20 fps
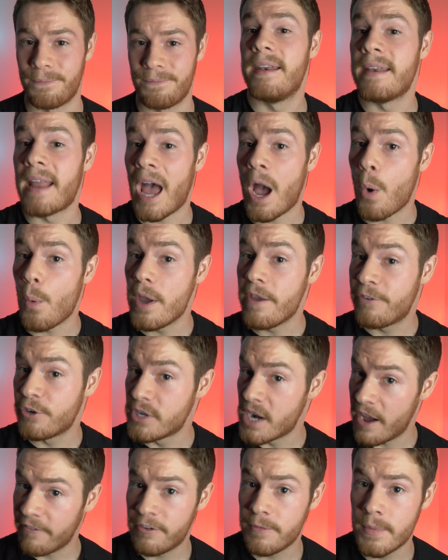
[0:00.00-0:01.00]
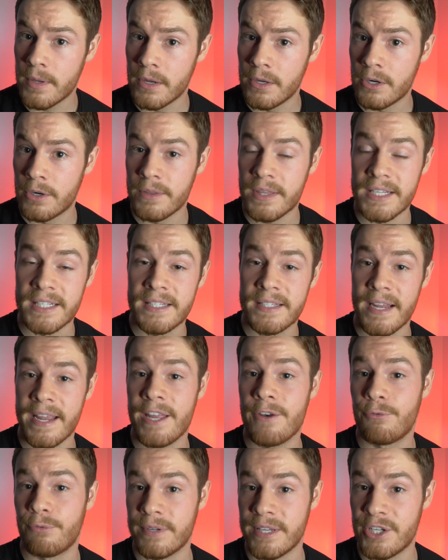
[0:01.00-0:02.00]
Now, if you're not familiar, the
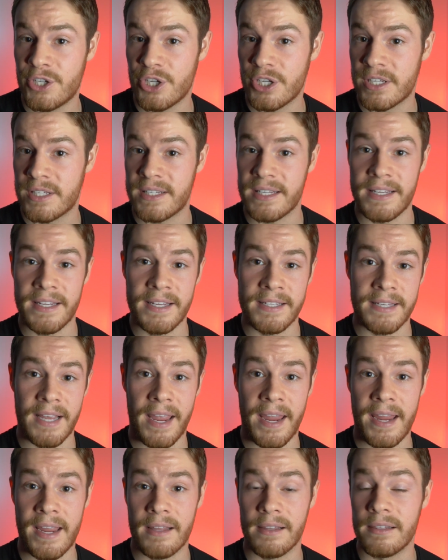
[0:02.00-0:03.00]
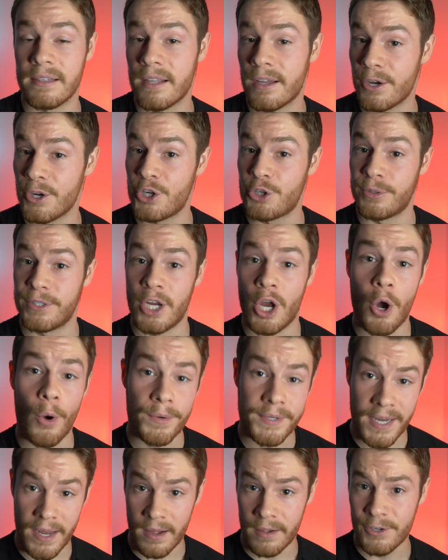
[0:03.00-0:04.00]
St. Regis is a luxury
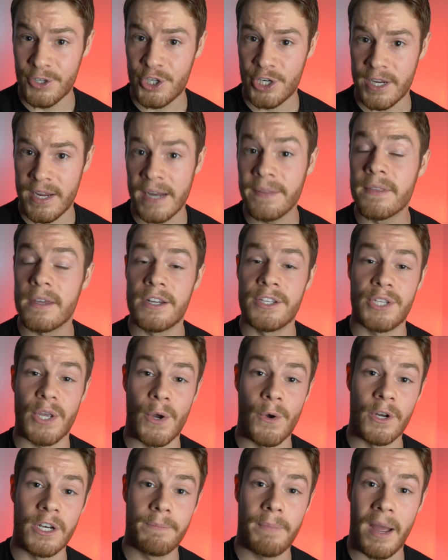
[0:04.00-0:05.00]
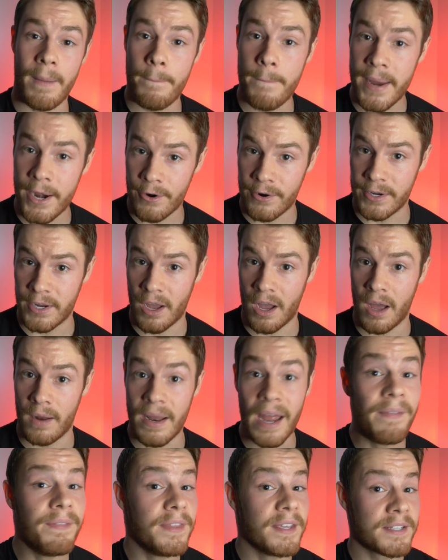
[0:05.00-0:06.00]
hotel chain that is owned by Marriott,
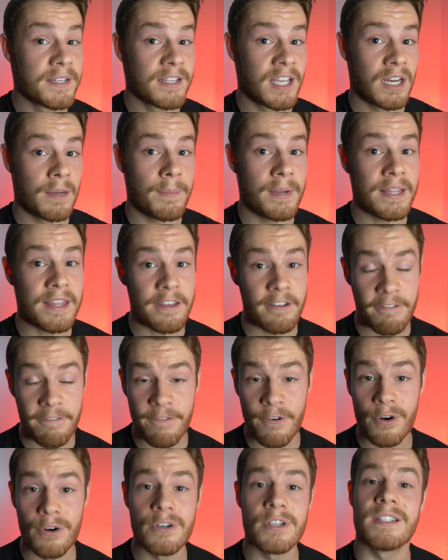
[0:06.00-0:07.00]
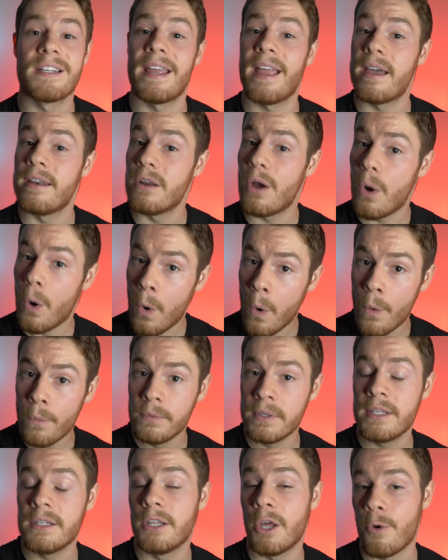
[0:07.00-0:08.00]
and this is going to be the first and
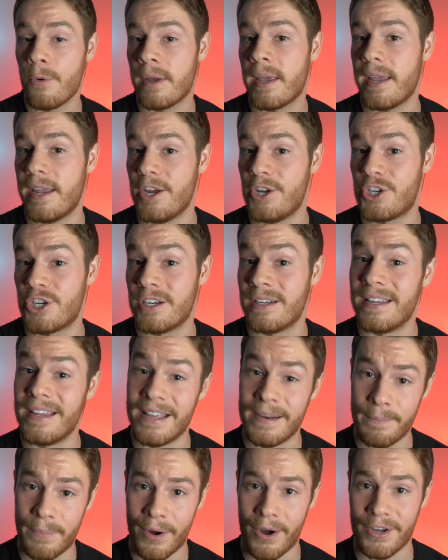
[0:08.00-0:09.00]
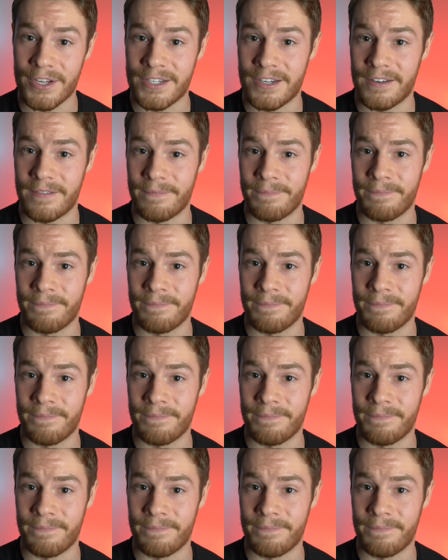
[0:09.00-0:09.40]
only location in Boston.